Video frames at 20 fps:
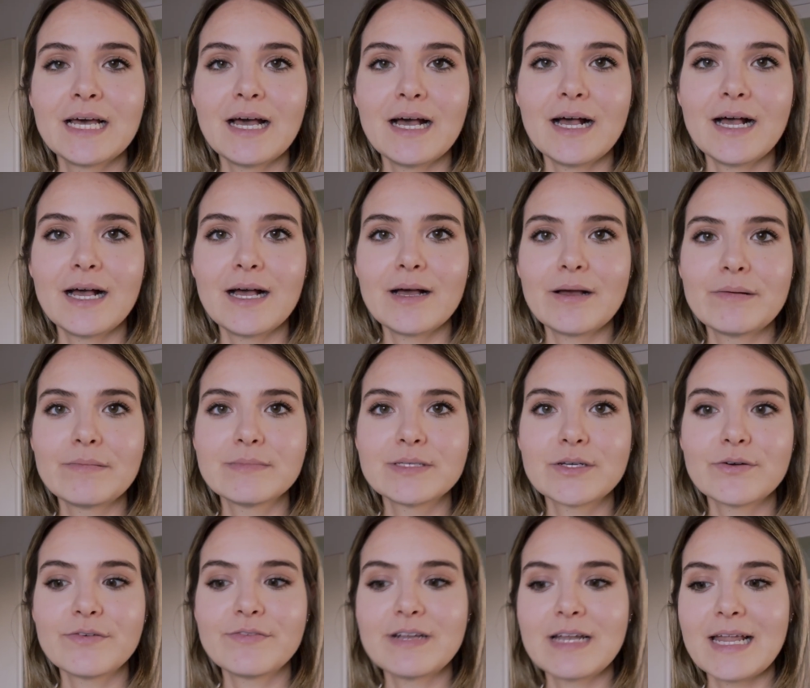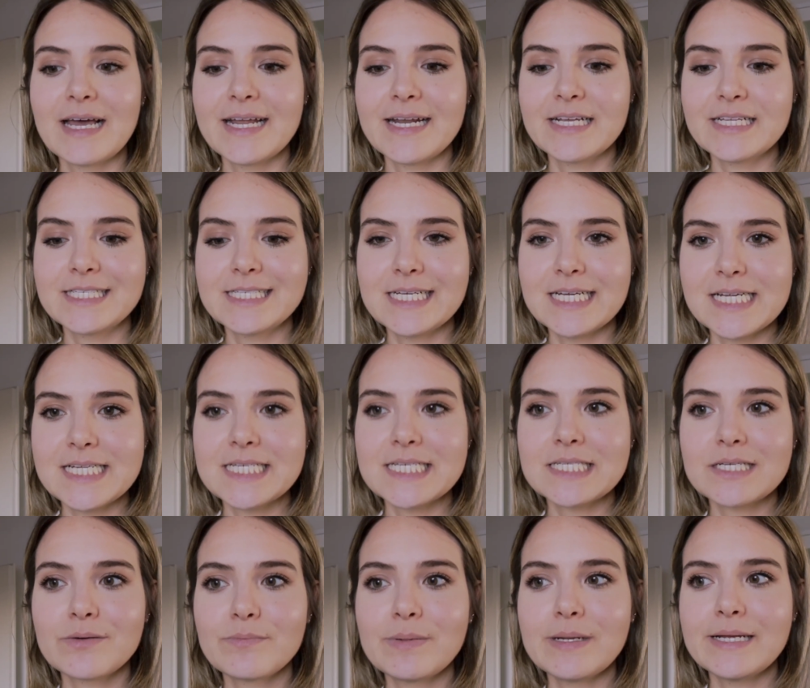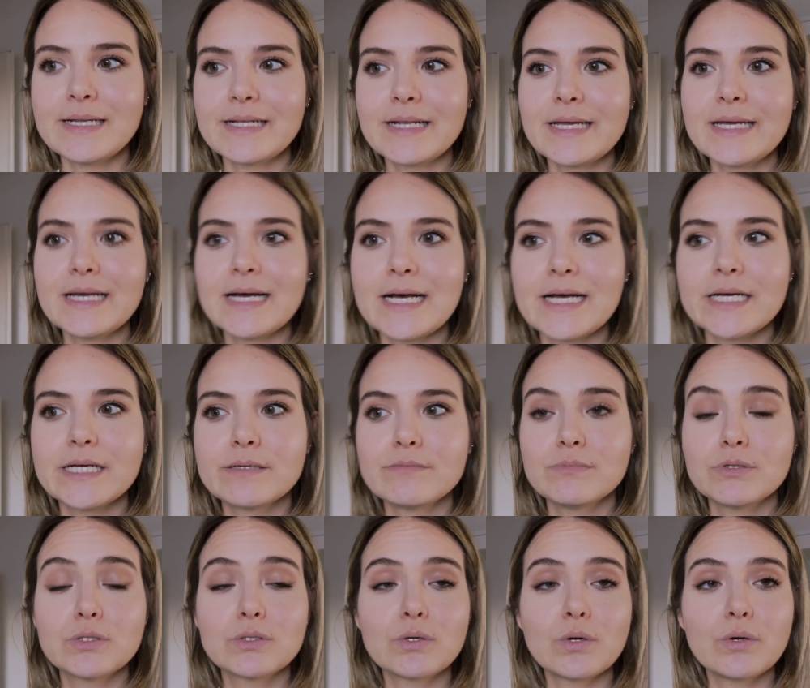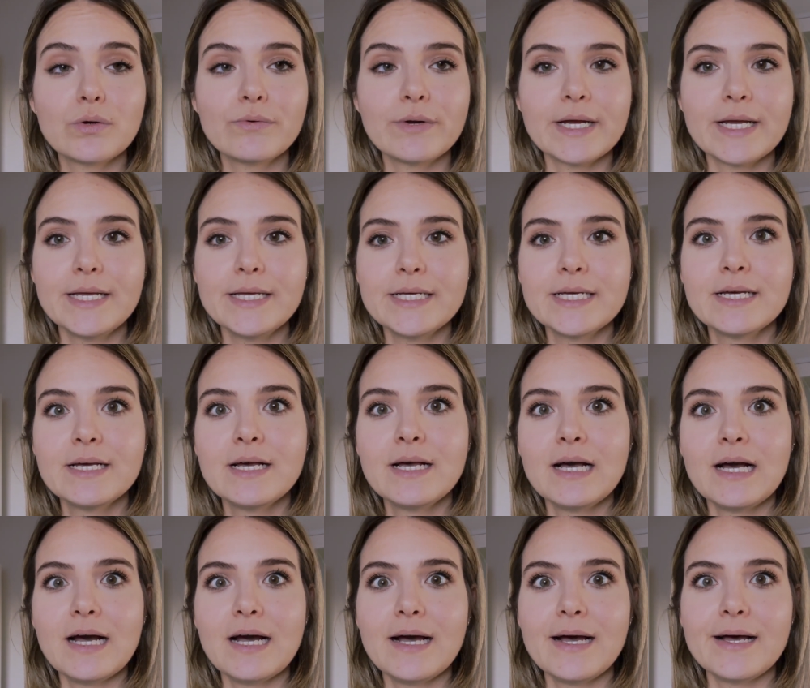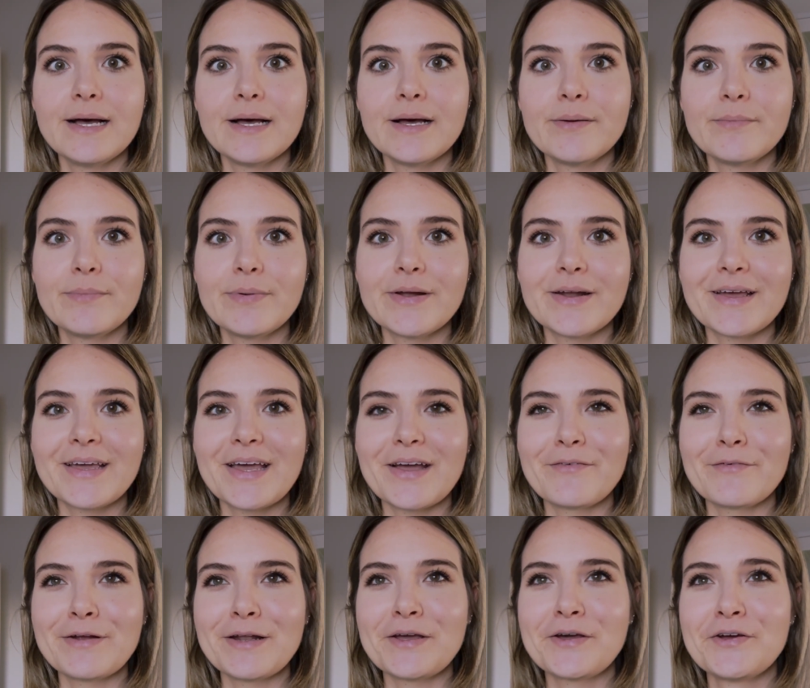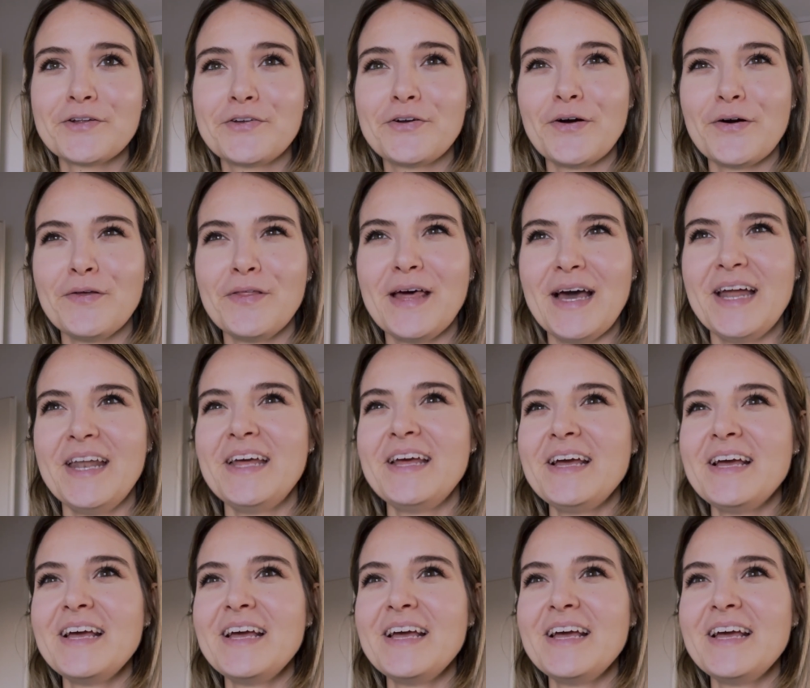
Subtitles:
So if the lighting changes completely, I'm sorry, but I can't really control that.